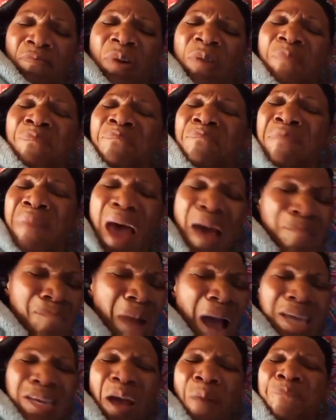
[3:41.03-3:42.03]

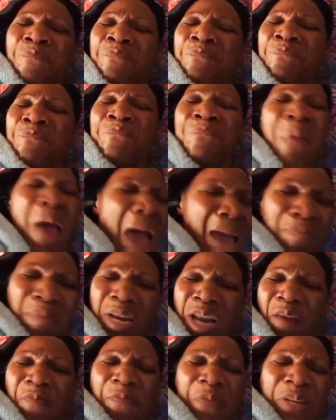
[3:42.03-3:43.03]
Remember, you beg
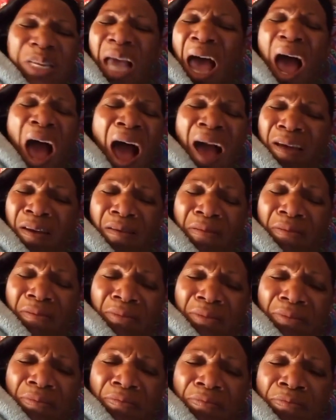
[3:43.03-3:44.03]
me enough for talk.
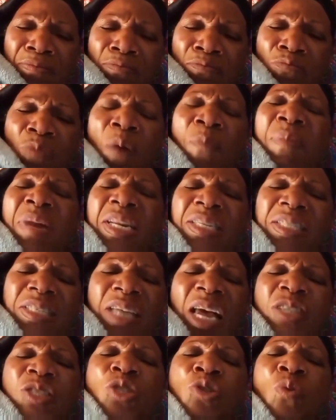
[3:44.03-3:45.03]
But
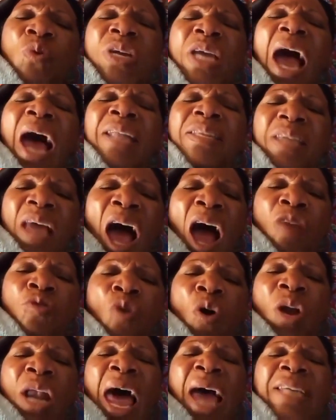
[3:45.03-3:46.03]
Minister, through your
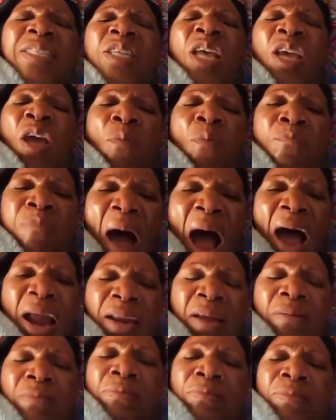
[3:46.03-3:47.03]
talk, no like say you're
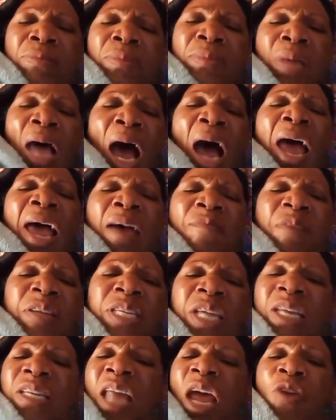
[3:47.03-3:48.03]
bad. And
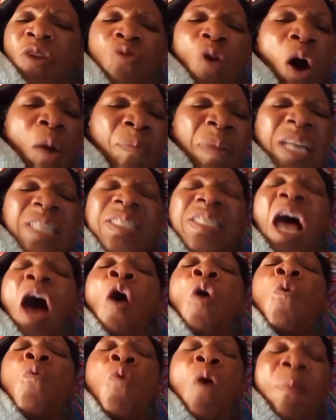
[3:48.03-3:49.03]
everything that no Minister
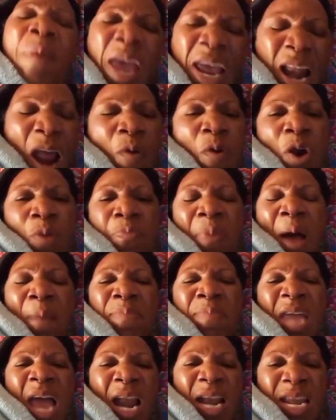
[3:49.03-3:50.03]
overbear the work
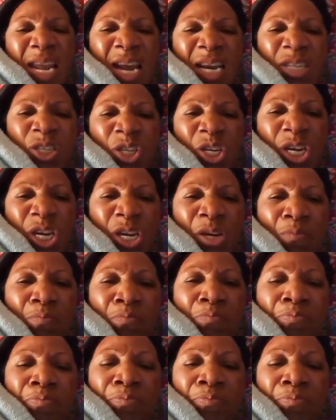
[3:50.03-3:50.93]
for me and Lady G.